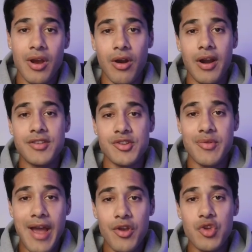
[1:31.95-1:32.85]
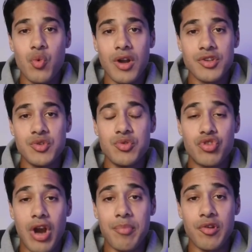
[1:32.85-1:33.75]
All right, so now you want to
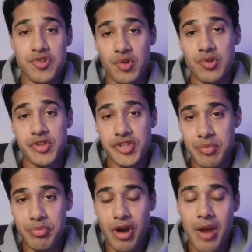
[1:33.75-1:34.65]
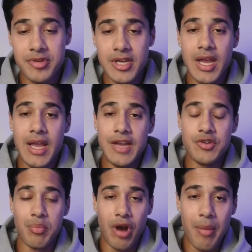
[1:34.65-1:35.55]
drop your solar system prompt into
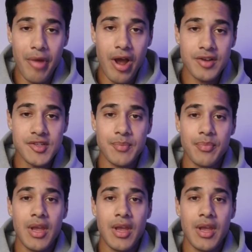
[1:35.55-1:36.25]
the prompt box